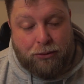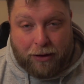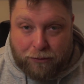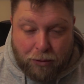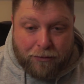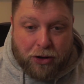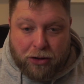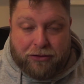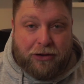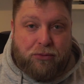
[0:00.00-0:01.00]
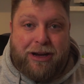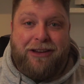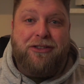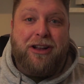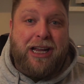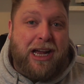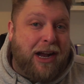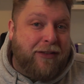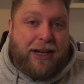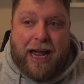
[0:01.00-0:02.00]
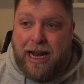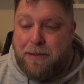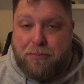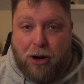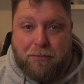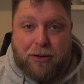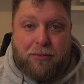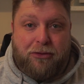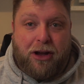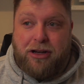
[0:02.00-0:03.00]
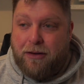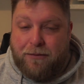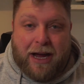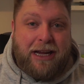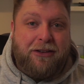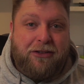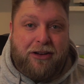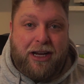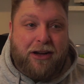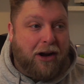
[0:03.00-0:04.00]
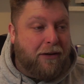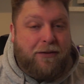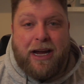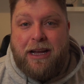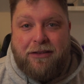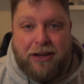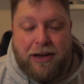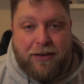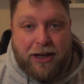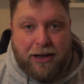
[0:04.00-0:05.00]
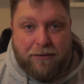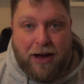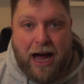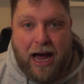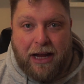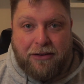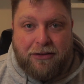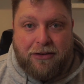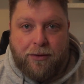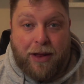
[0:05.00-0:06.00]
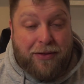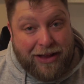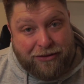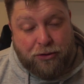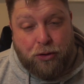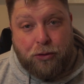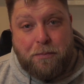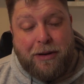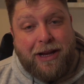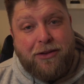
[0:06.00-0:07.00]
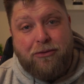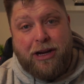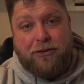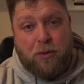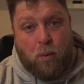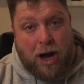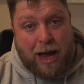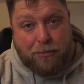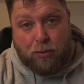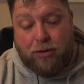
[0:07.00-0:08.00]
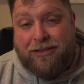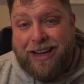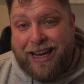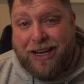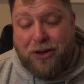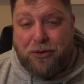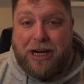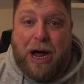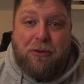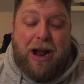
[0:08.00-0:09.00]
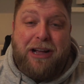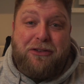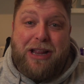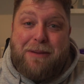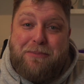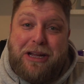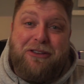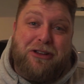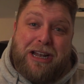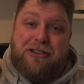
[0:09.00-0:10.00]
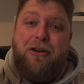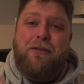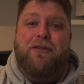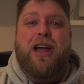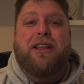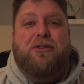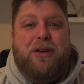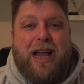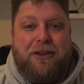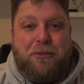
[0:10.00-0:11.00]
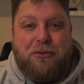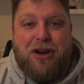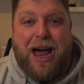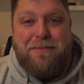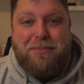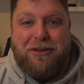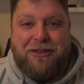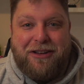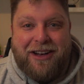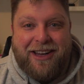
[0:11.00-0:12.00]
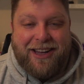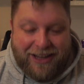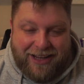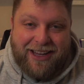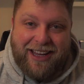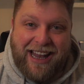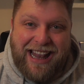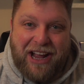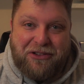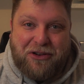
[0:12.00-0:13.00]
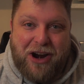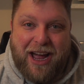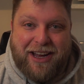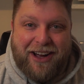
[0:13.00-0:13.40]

So if you've noticed recently you're having any problems on your Fire Stick or a Fire TV device, then this could be the reason why, but we'll take a look now, right? So that being said, don't forget to hit that subscribe button, and let's crack